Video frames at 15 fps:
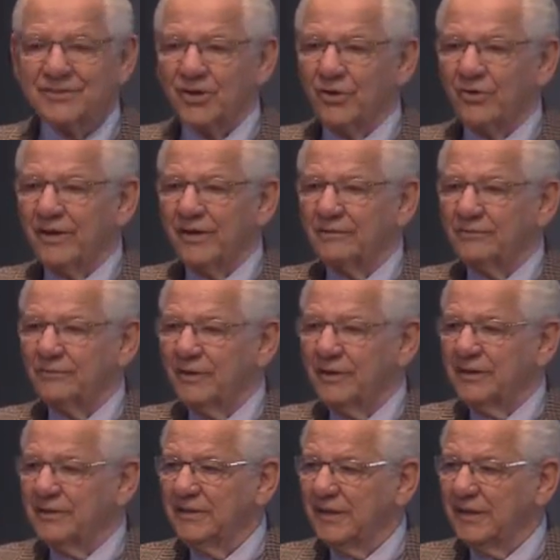so that
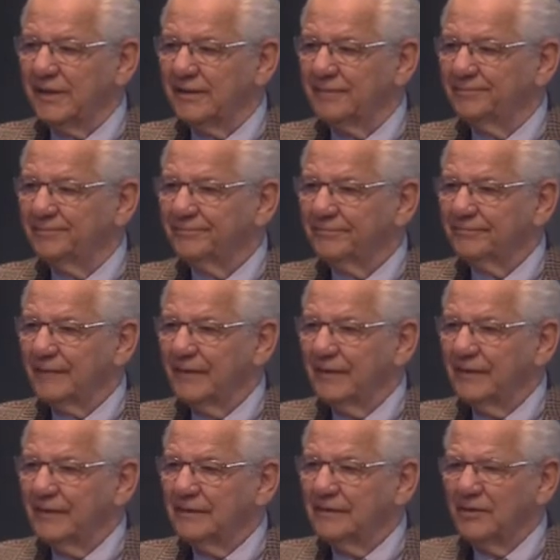we uh,
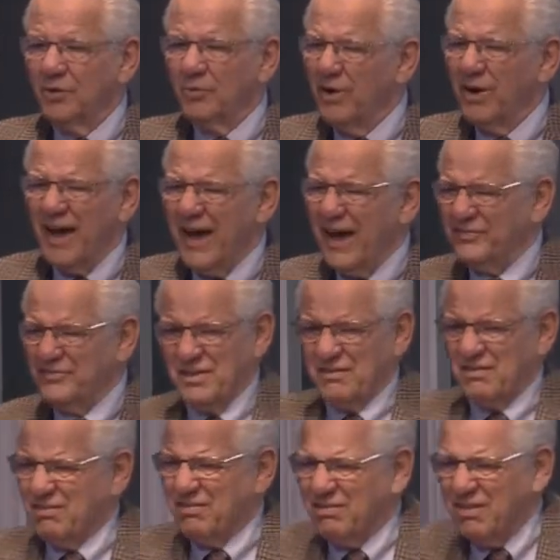don't want to have to
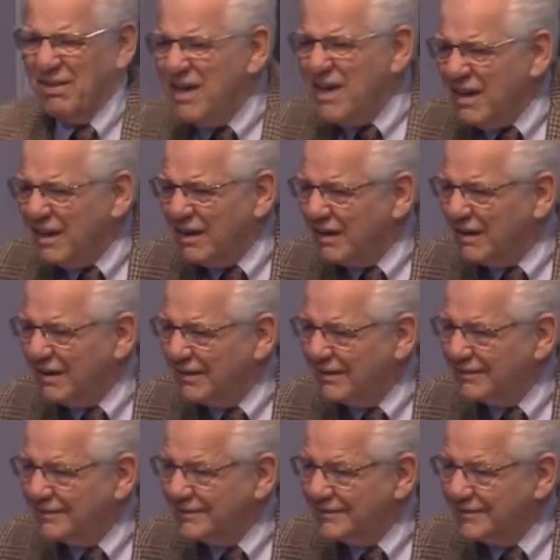think.
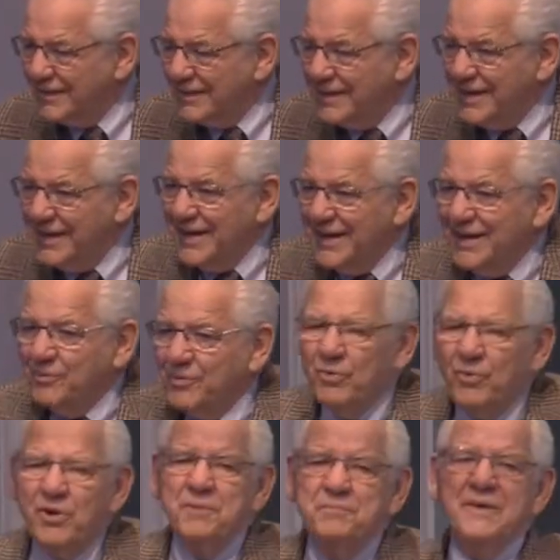We
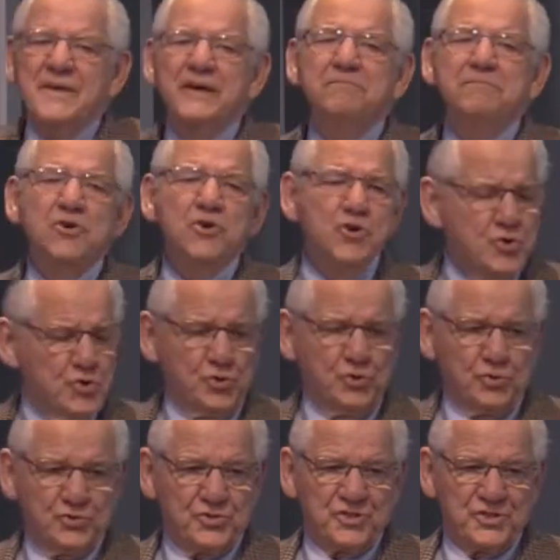want to be
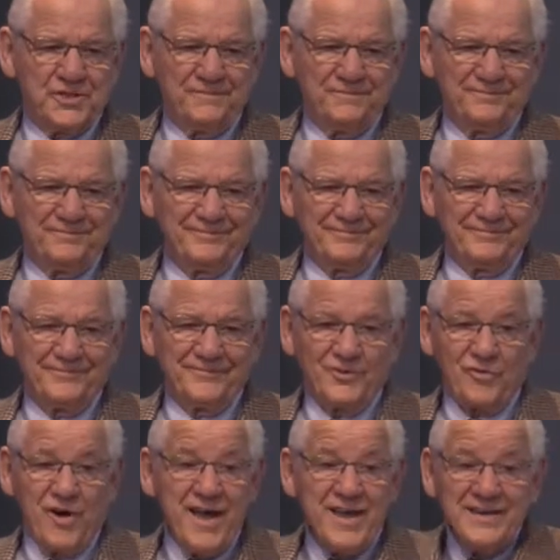amused,
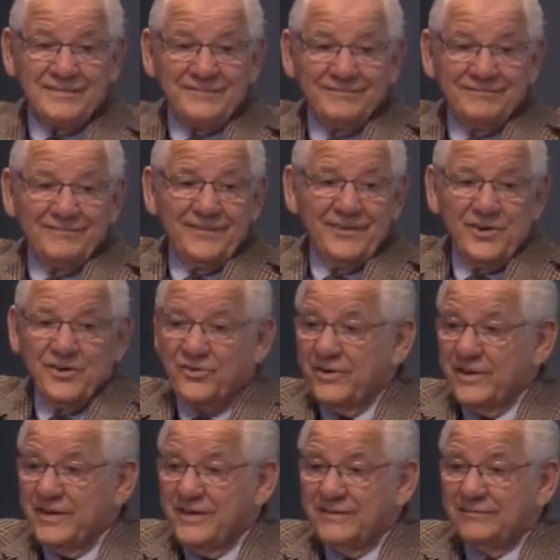right? Do you
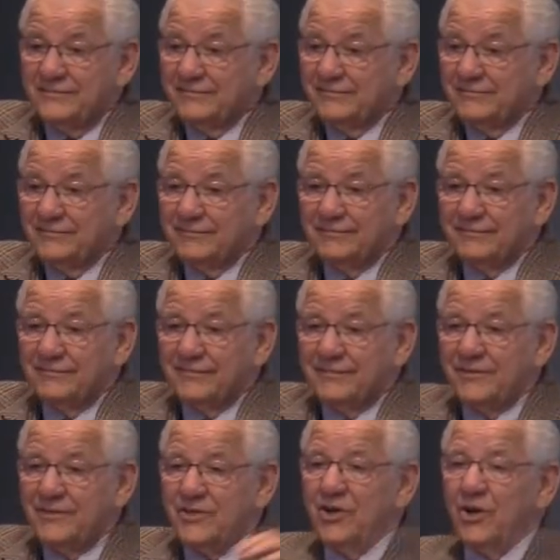agree?
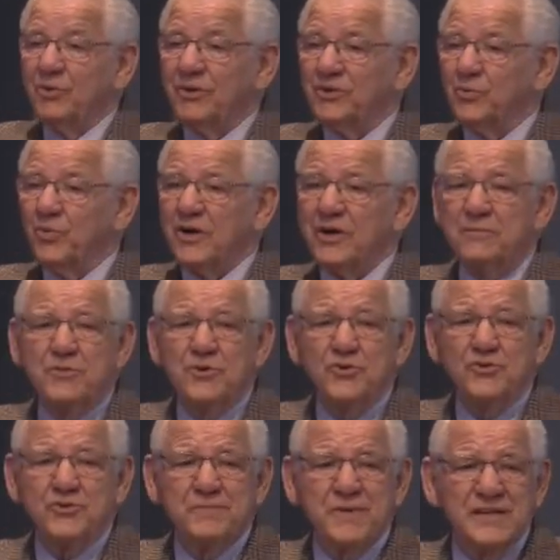Do you know what the word
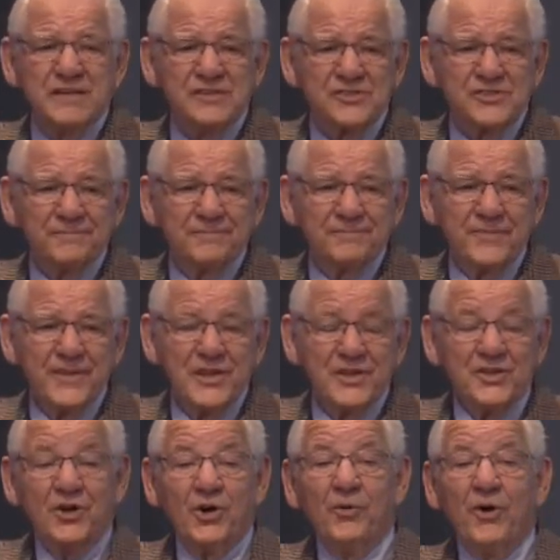amuse means?
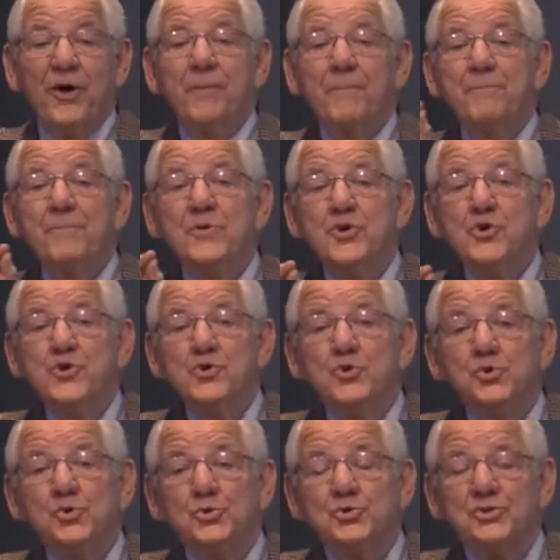You know,
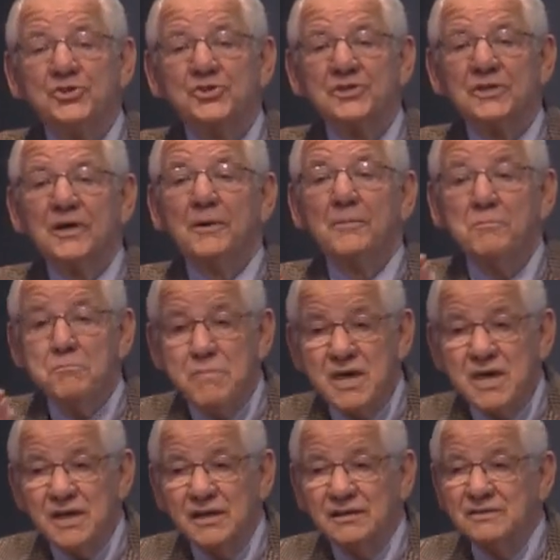muse
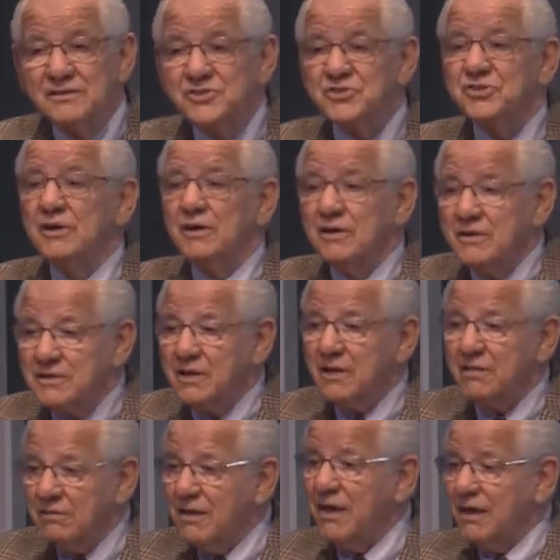means
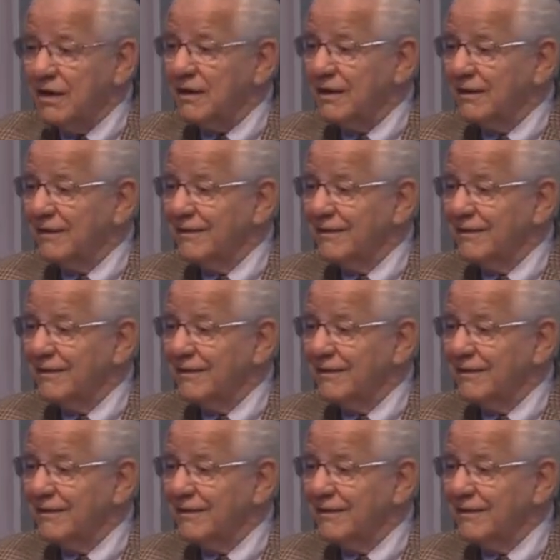to think.